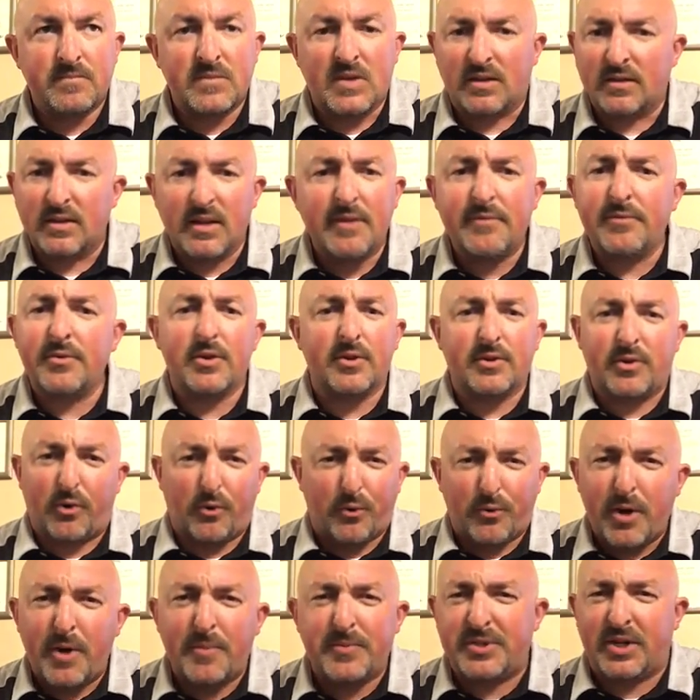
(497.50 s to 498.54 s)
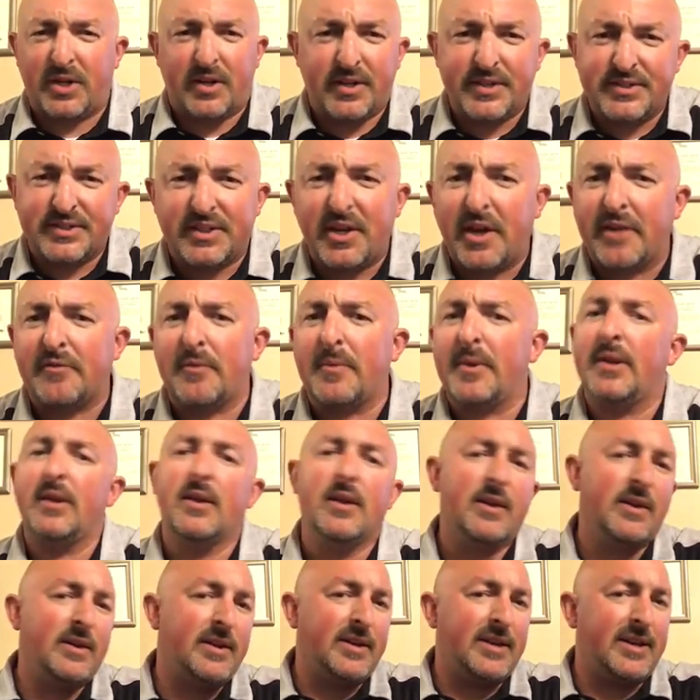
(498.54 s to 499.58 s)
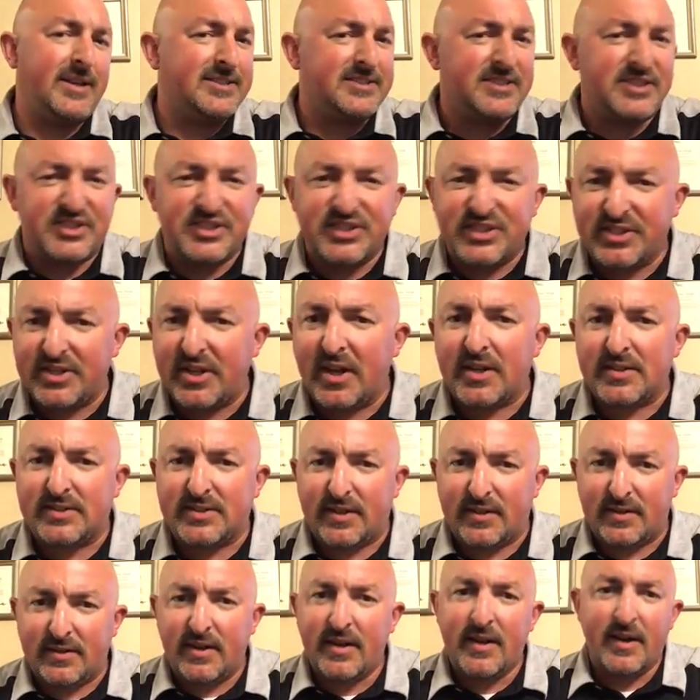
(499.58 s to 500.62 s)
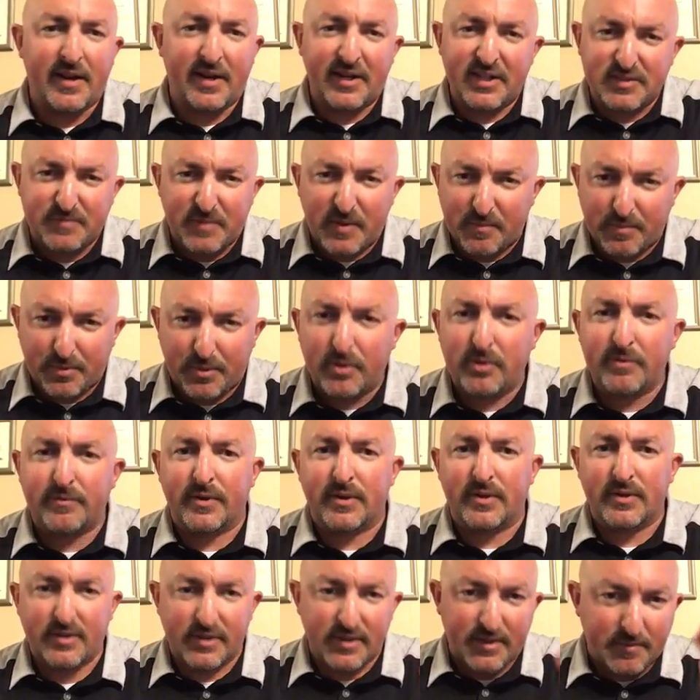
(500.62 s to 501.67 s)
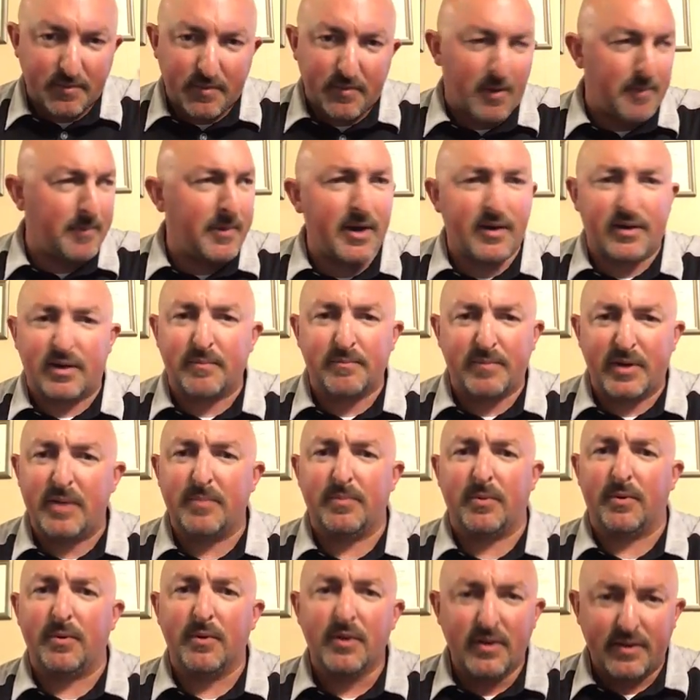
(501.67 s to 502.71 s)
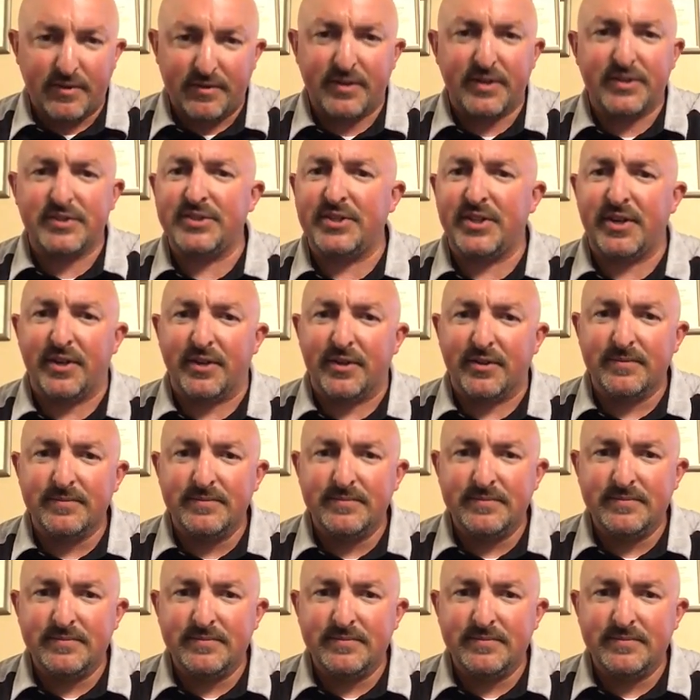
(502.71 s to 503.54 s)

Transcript: The level of corruption in this government is disgusting, and it's been proven to the American people this year.